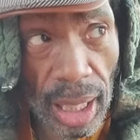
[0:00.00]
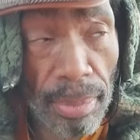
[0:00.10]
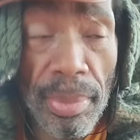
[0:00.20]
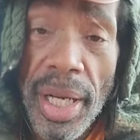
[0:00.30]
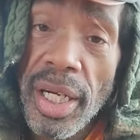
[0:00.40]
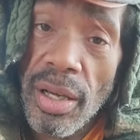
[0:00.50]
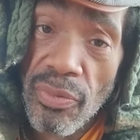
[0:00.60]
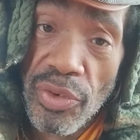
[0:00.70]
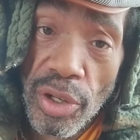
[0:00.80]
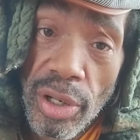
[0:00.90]
that many
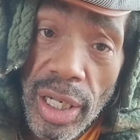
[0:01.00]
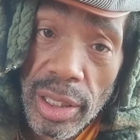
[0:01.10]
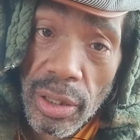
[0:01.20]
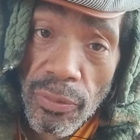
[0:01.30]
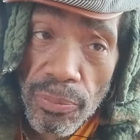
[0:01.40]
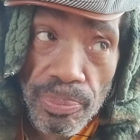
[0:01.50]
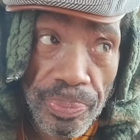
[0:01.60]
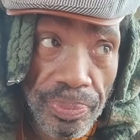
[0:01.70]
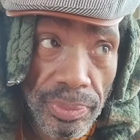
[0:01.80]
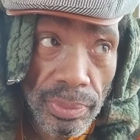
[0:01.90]
of you, Collective,
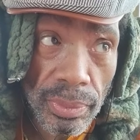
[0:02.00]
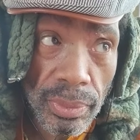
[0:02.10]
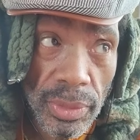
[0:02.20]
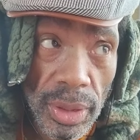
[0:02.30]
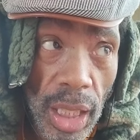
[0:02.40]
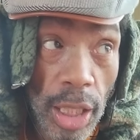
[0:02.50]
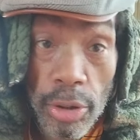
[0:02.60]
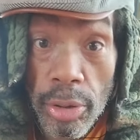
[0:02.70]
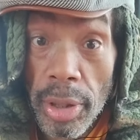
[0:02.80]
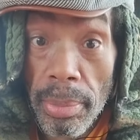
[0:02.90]

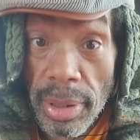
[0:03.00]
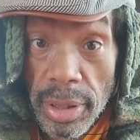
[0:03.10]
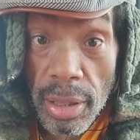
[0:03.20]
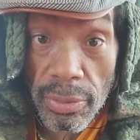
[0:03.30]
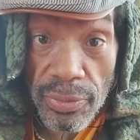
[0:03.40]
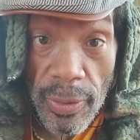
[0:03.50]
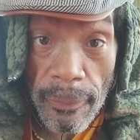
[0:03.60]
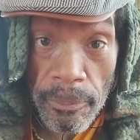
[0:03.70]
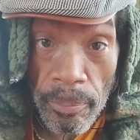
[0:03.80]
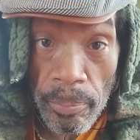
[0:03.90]
including myself,
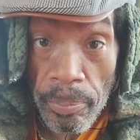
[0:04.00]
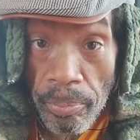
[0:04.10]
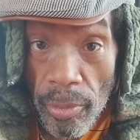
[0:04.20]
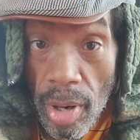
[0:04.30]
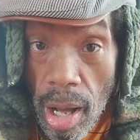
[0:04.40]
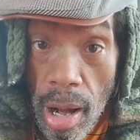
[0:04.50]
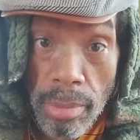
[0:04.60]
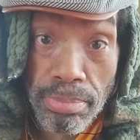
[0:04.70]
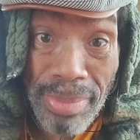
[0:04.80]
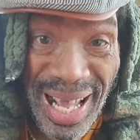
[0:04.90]

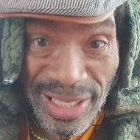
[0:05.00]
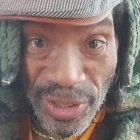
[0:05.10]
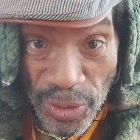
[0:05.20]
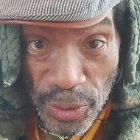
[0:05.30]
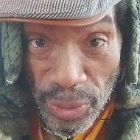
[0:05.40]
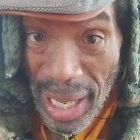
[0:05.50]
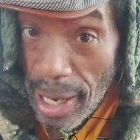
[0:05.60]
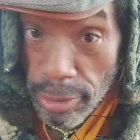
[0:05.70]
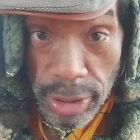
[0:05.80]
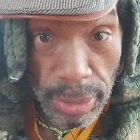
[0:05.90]
are master
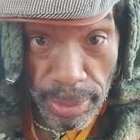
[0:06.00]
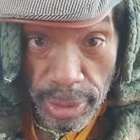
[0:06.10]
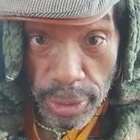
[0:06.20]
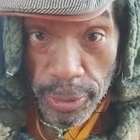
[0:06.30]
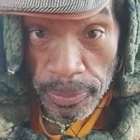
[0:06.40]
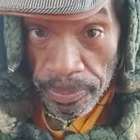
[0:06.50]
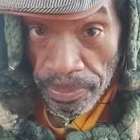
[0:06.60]
alchemists.